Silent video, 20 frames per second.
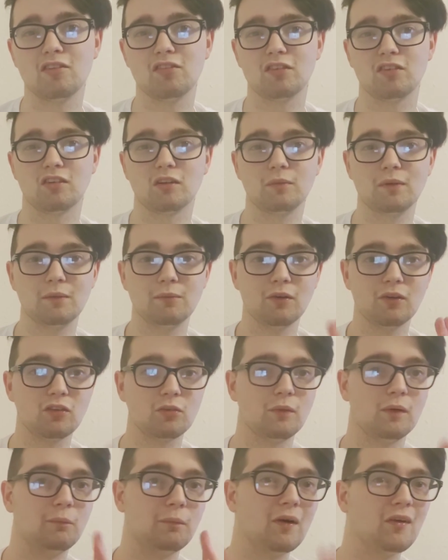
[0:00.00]
There's going to be much
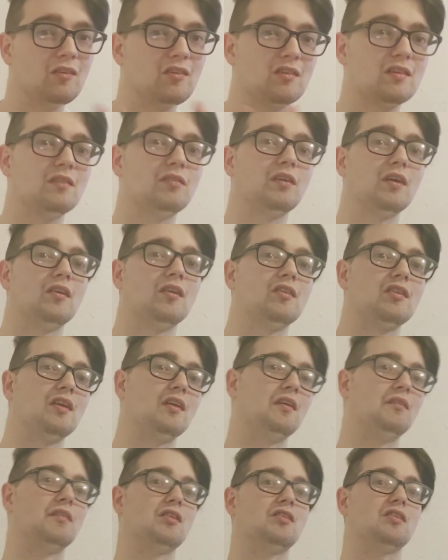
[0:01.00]
more positive content
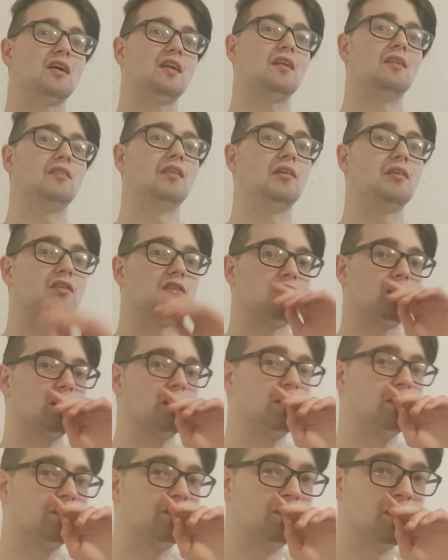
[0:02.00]
on this channel very
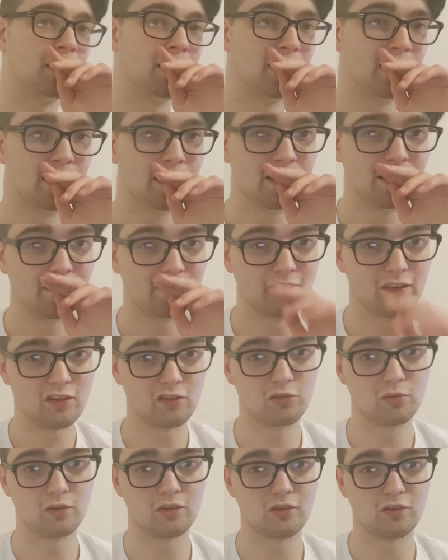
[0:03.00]
soon.
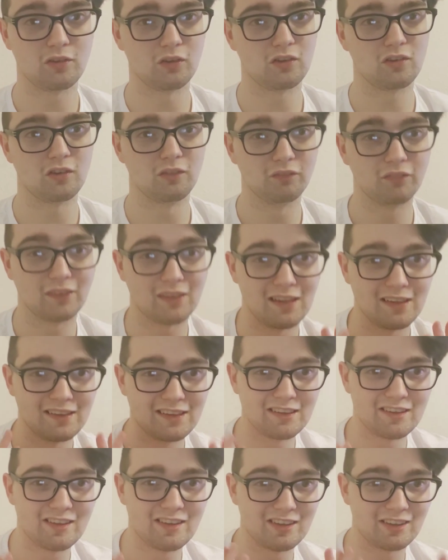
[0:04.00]
This was just something I
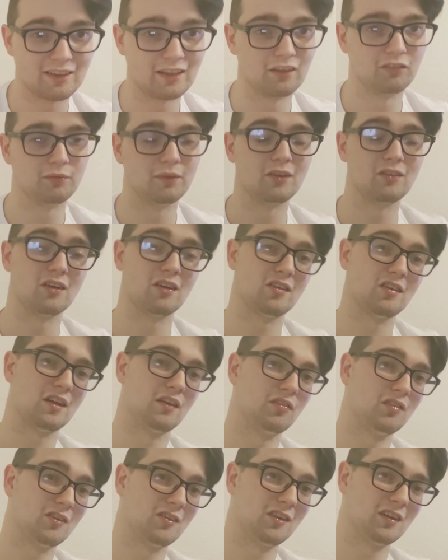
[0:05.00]
needed to get off my chest
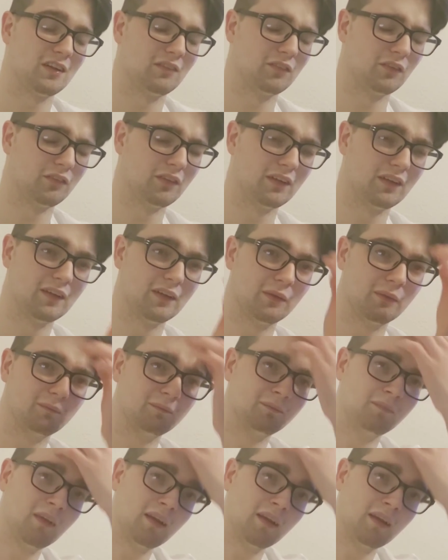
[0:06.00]
after seeing the video.